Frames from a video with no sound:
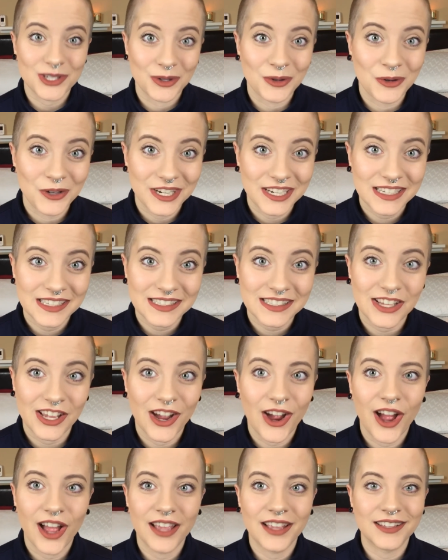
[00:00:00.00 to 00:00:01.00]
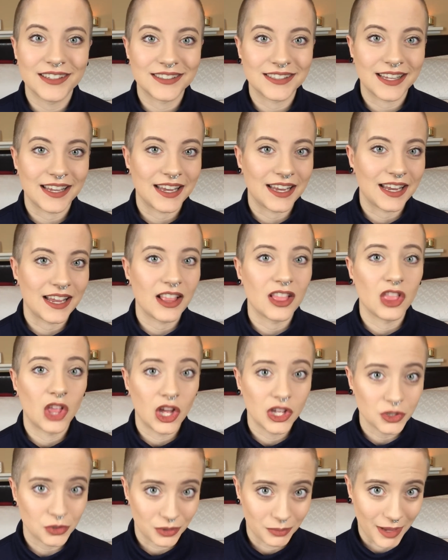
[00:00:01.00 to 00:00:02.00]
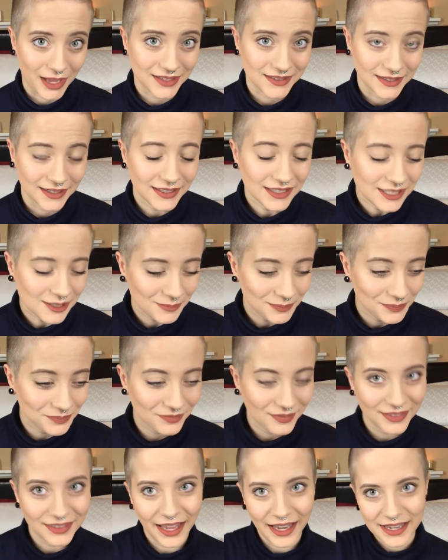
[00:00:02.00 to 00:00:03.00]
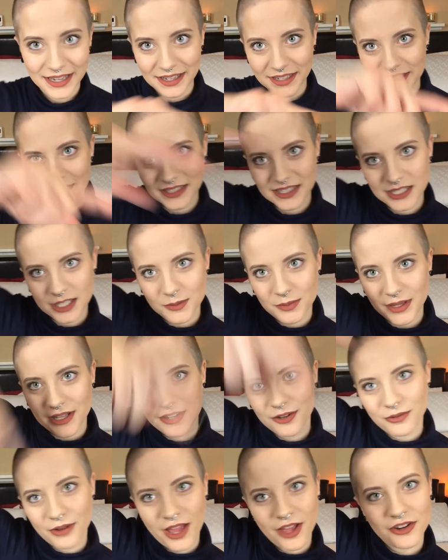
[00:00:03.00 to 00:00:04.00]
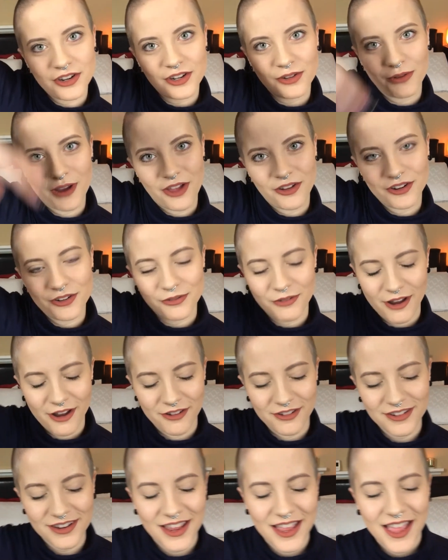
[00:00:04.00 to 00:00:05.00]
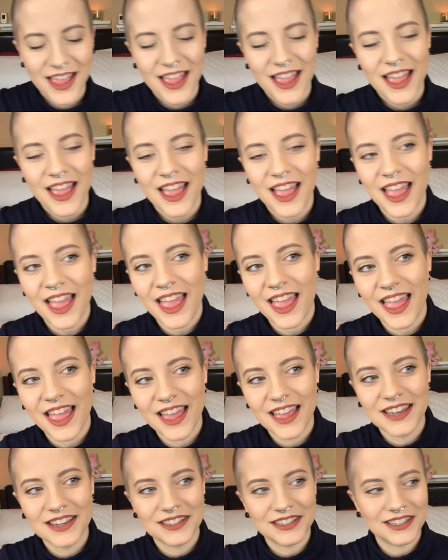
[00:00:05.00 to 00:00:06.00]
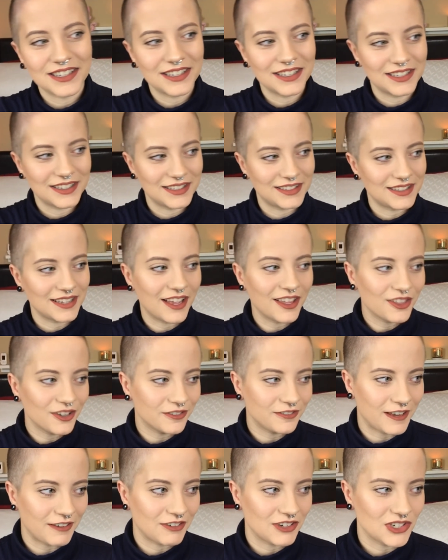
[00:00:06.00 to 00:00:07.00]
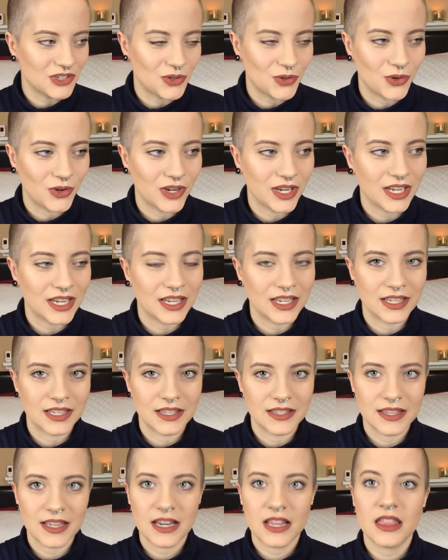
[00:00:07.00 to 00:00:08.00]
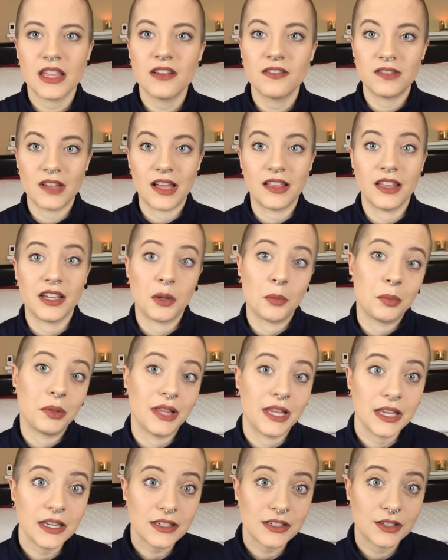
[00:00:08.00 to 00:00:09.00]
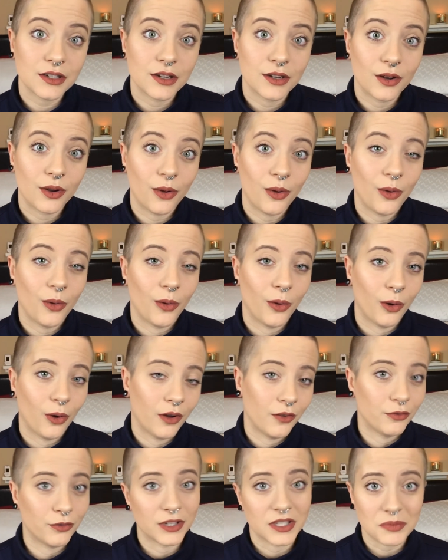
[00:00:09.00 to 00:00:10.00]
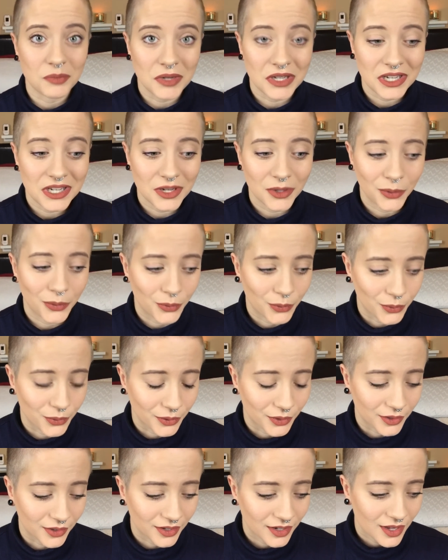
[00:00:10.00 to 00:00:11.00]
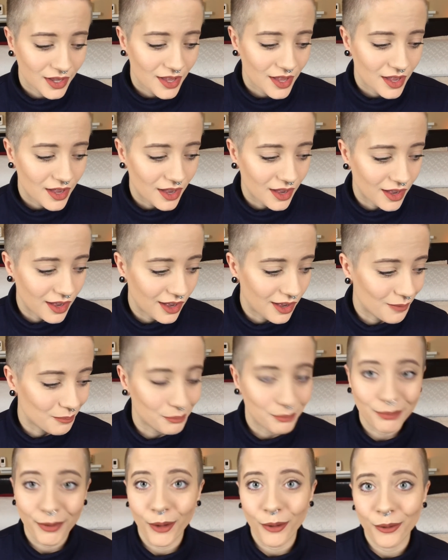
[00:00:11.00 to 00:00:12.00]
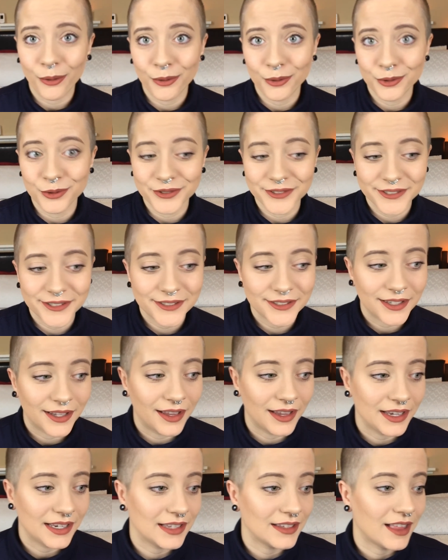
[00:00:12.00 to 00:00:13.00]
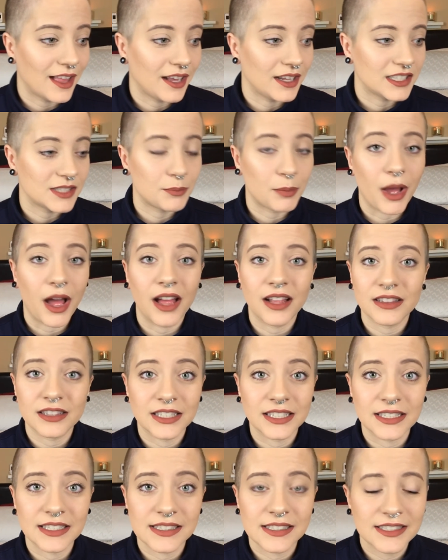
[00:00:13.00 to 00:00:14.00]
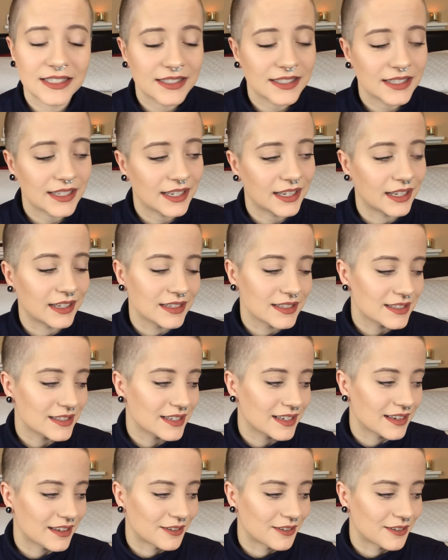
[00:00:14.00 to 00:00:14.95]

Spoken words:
toys is a laundry basket that he can spin around and around and around. And his other favorite toy is anything flat, like a plate or a frisbee or bowls. He likes pot lids. It's